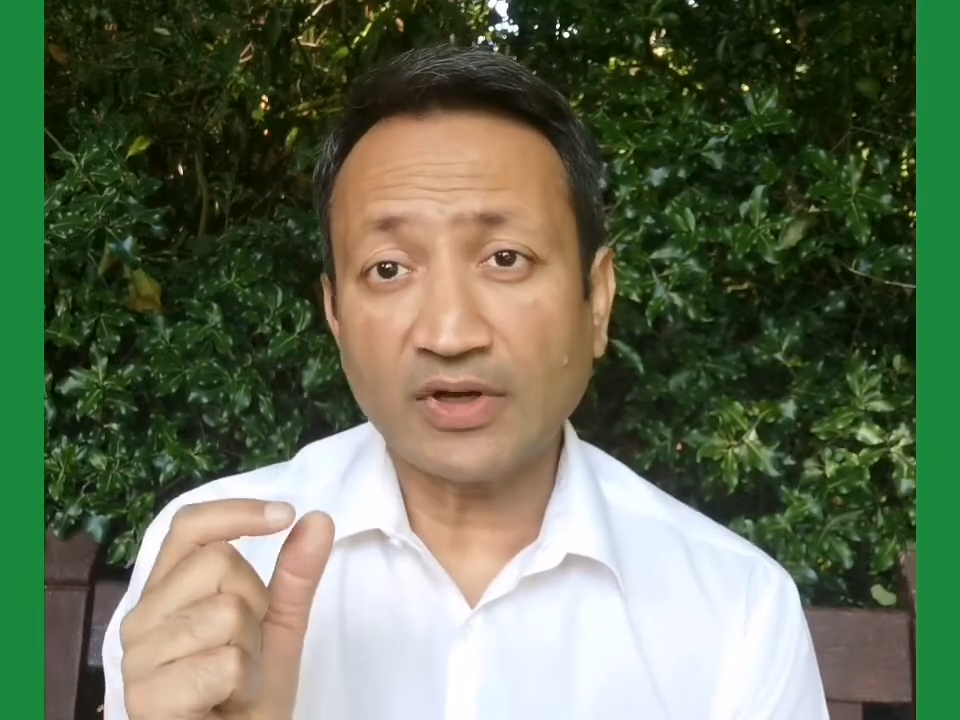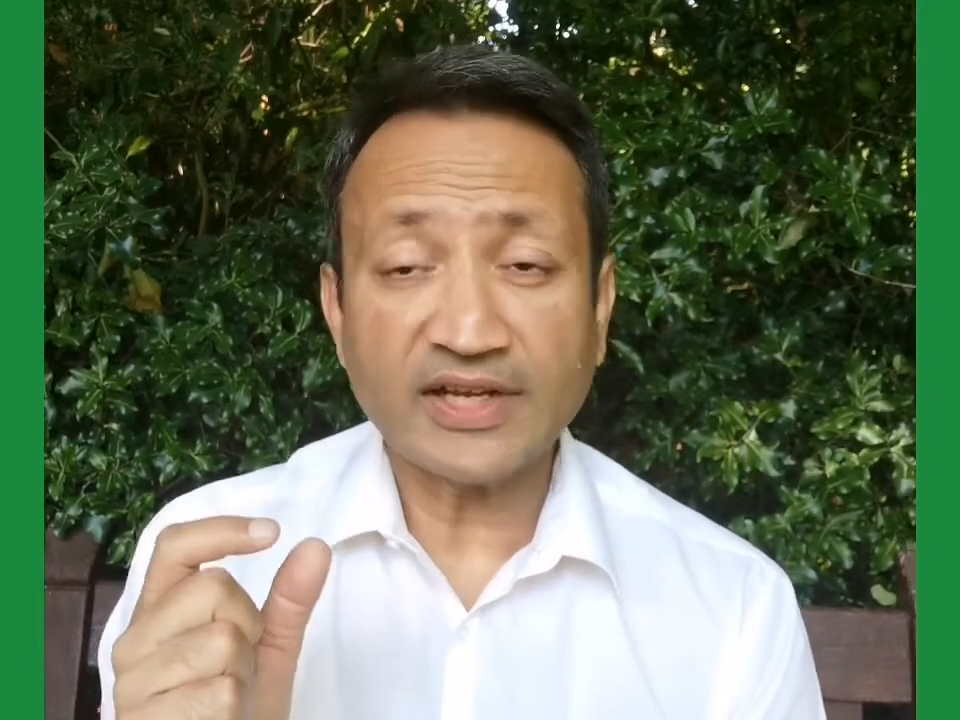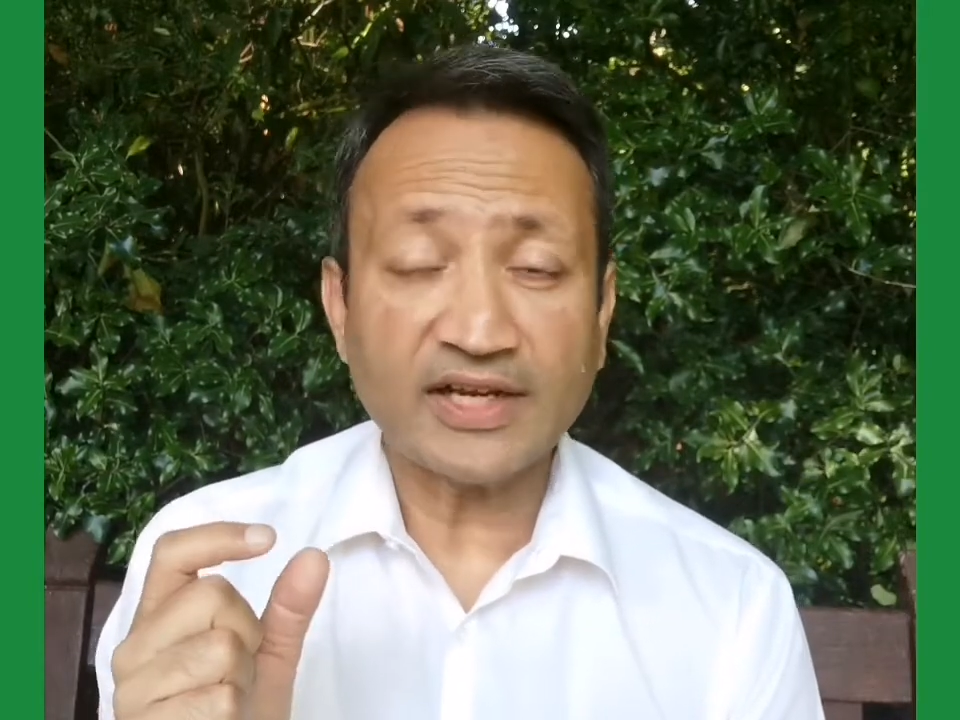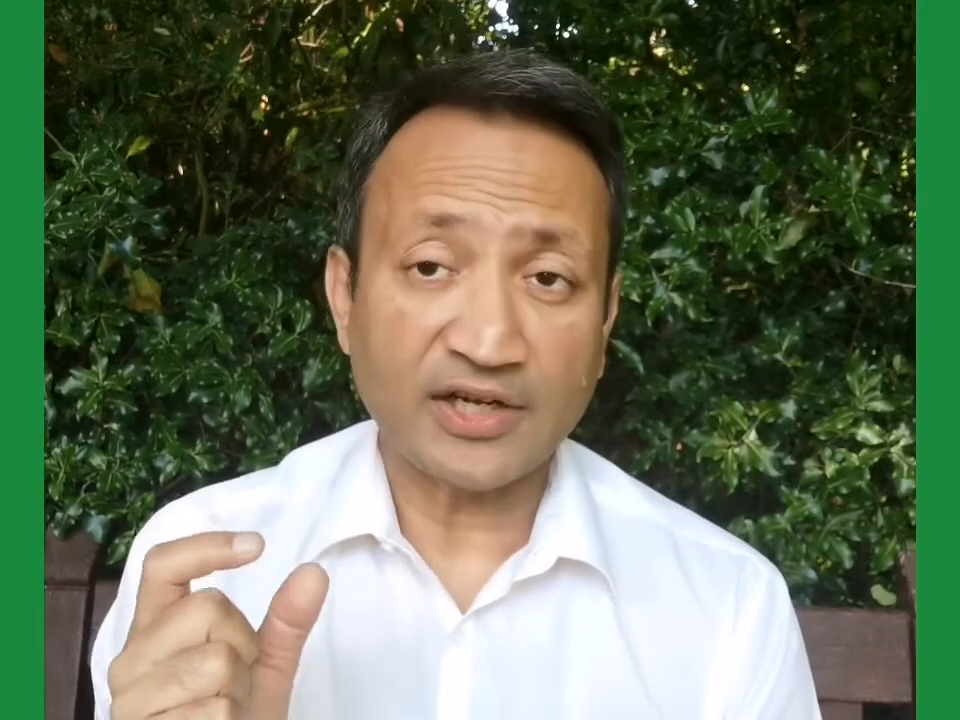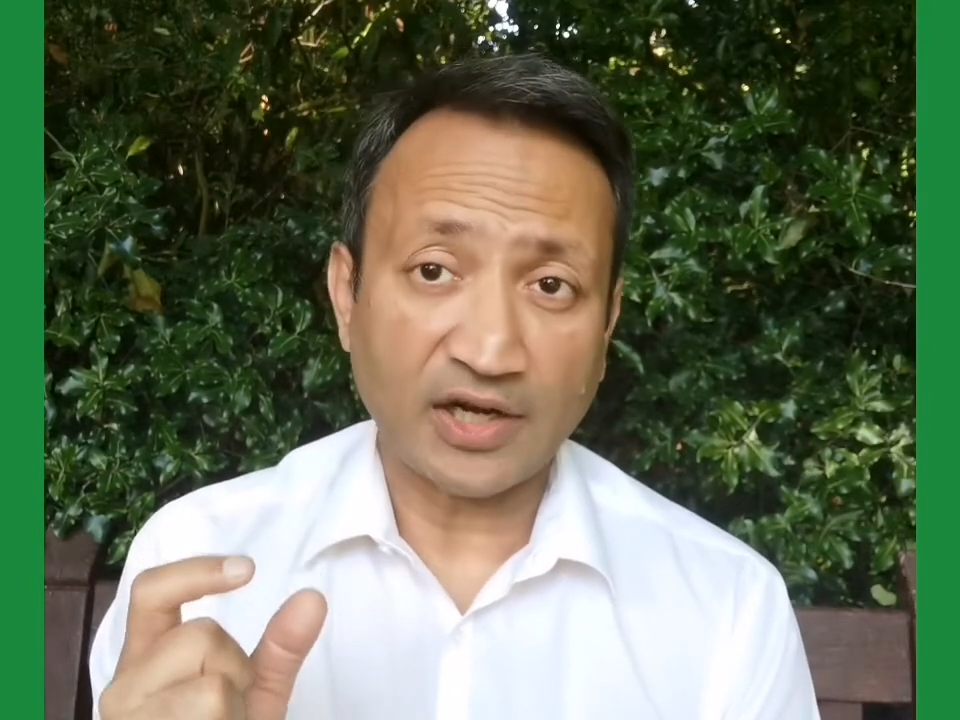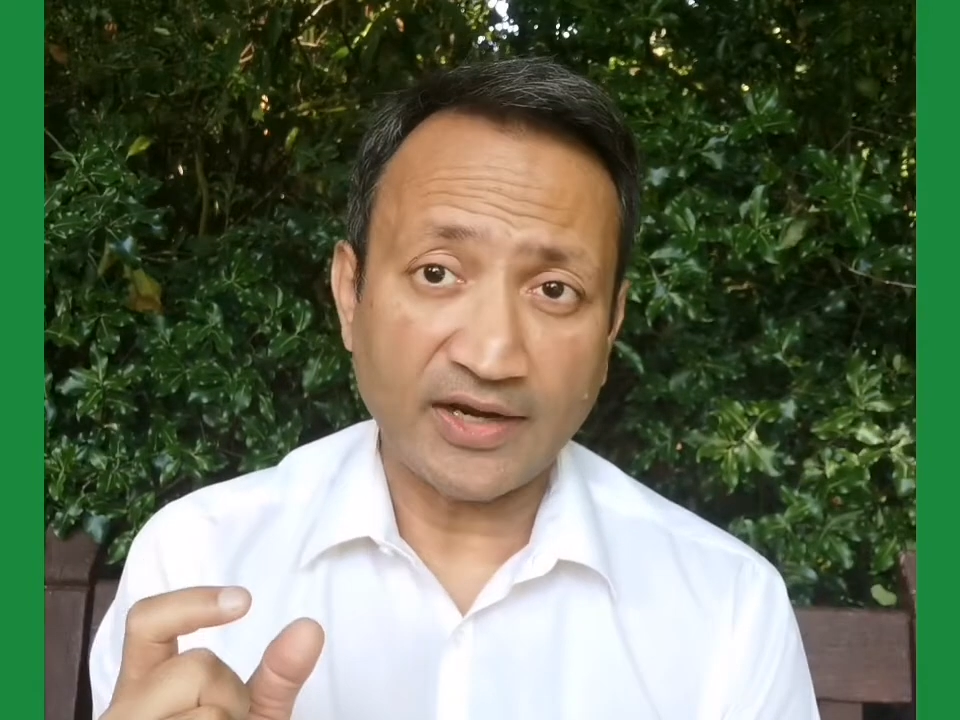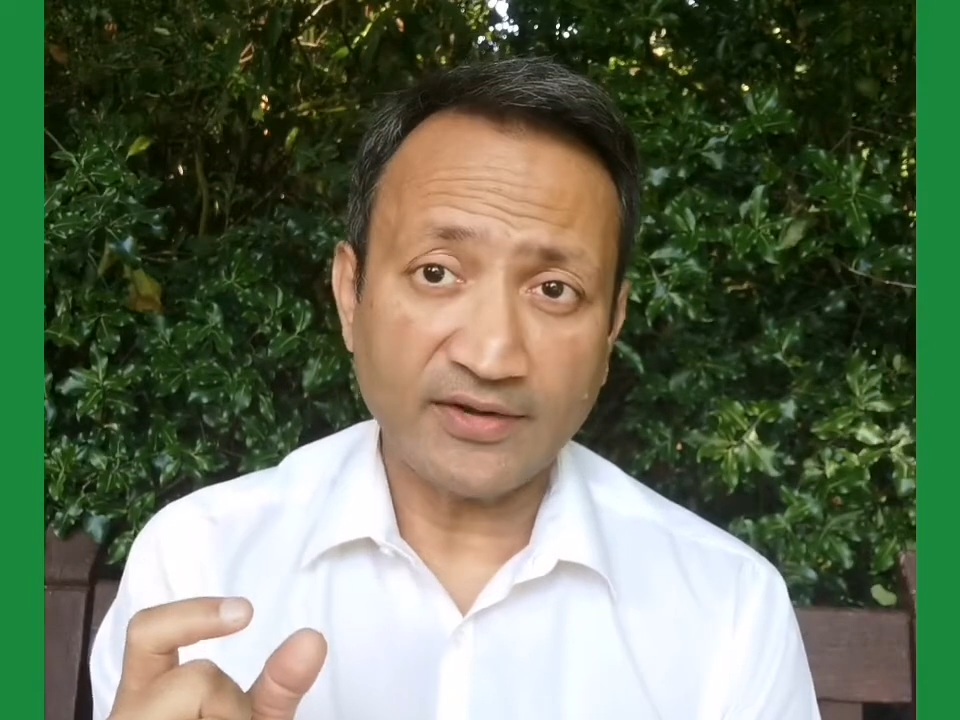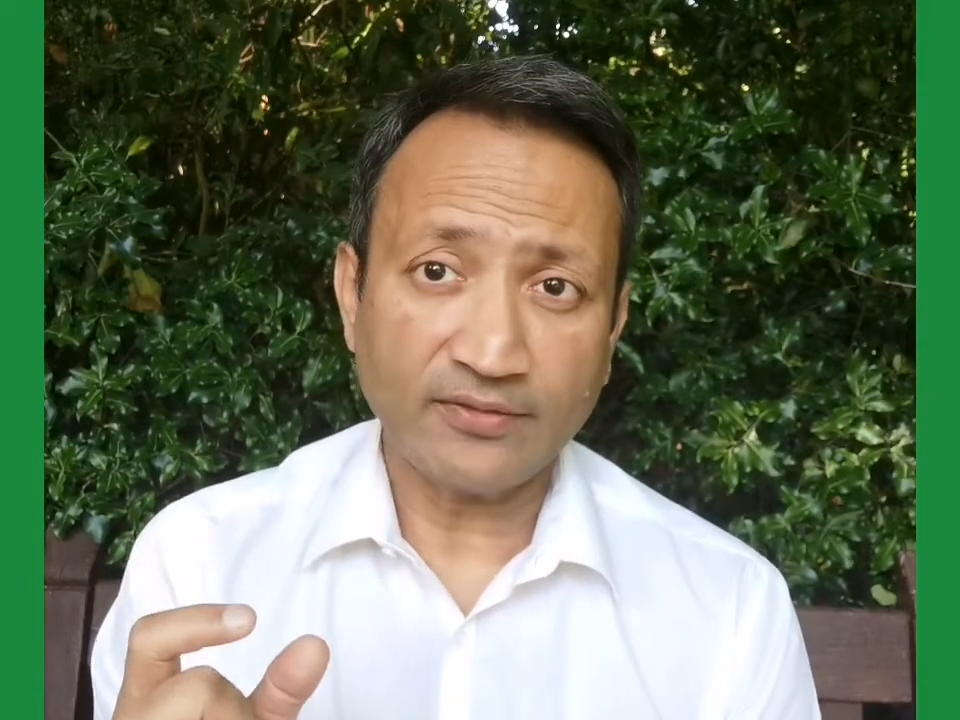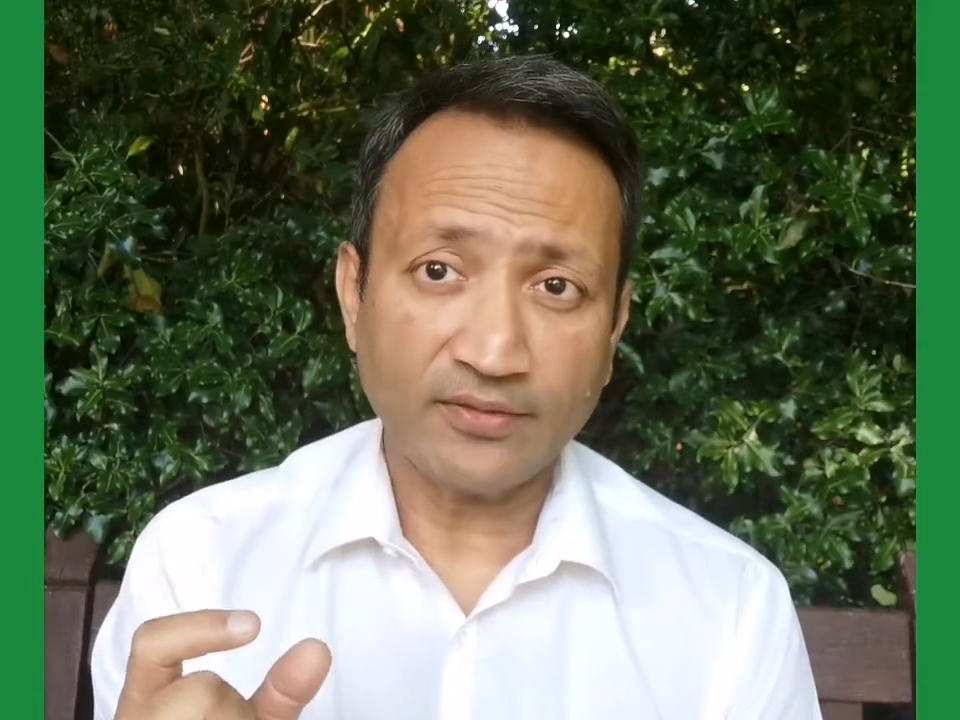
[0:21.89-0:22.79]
one can derive